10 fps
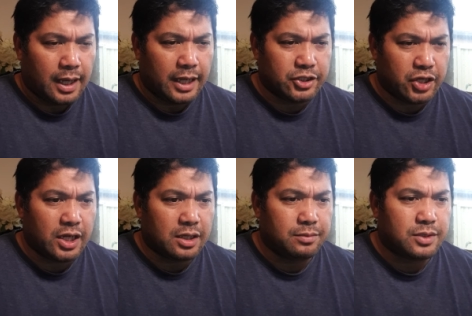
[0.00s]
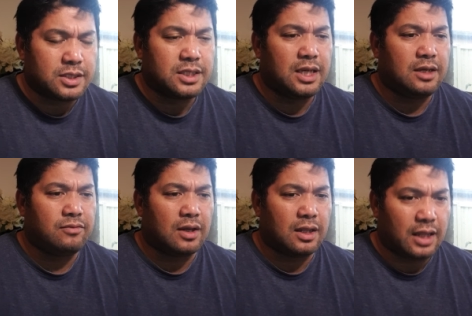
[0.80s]
And Jacob
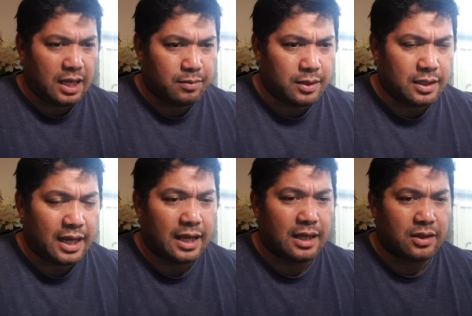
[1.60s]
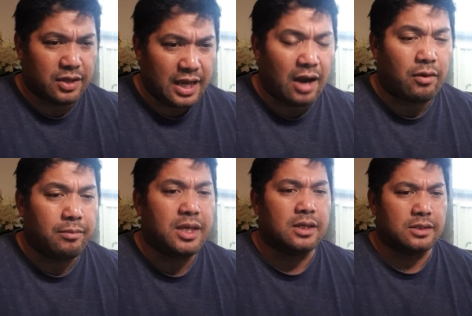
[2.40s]
deceived Laban the
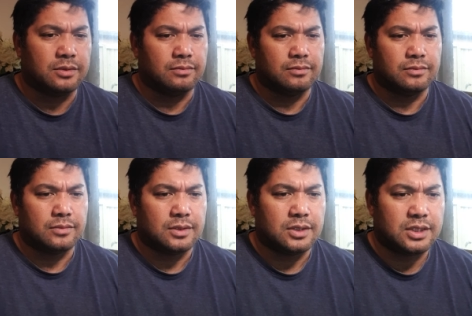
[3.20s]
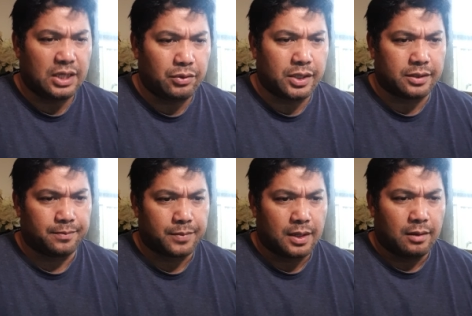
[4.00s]
Aramean, Syrian,
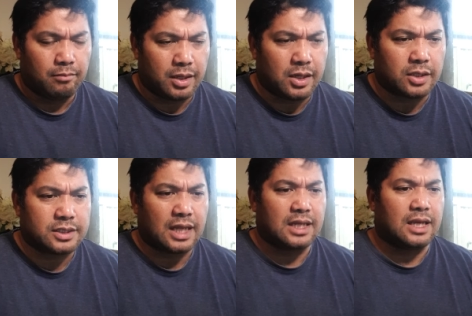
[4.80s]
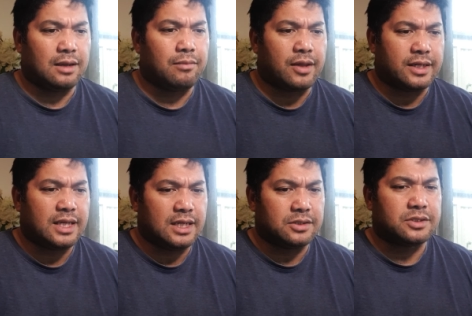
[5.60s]
by not telling him that
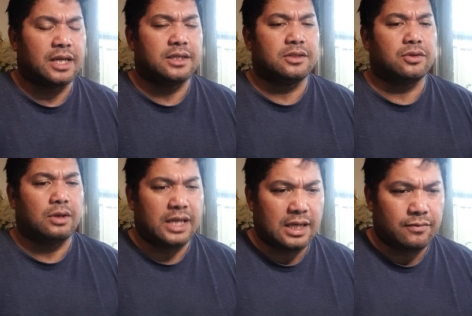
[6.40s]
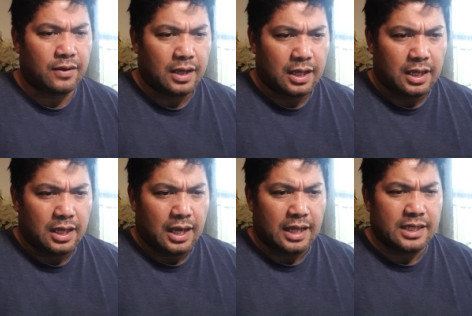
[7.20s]
he intended to leave
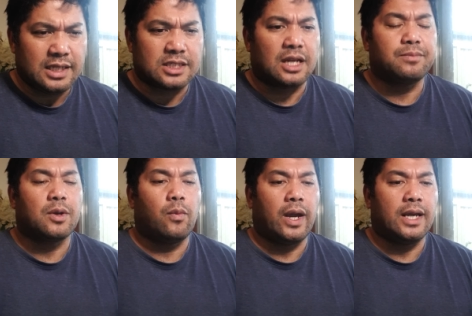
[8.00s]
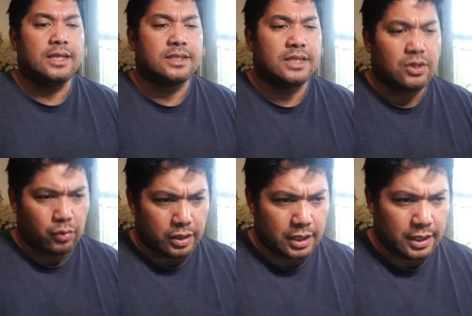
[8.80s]
and he slipped away
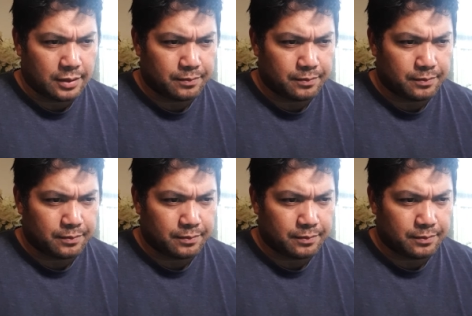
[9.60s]
secretly.